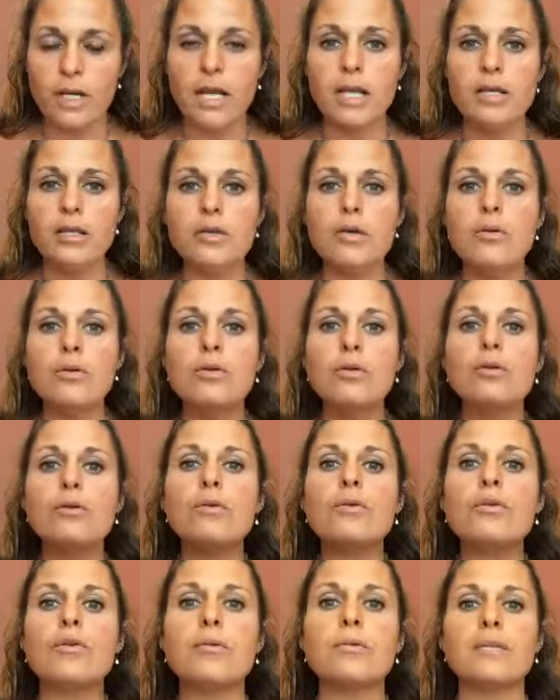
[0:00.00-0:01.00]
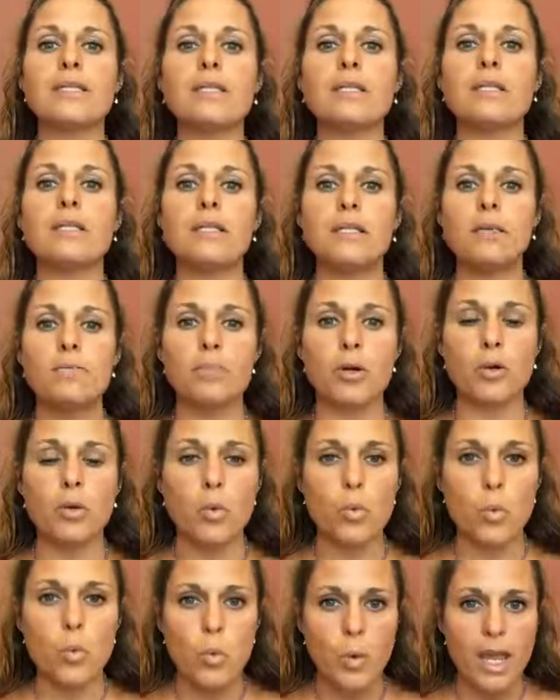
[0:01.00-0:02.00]
I knew there was a
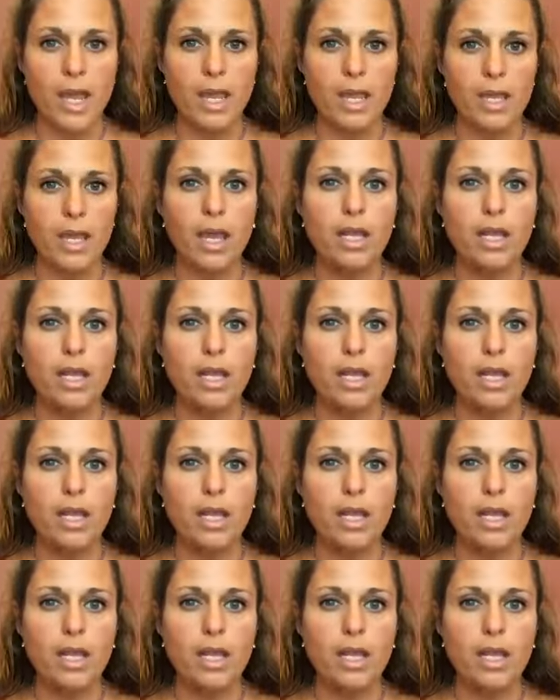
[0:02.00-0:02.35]
deeper way.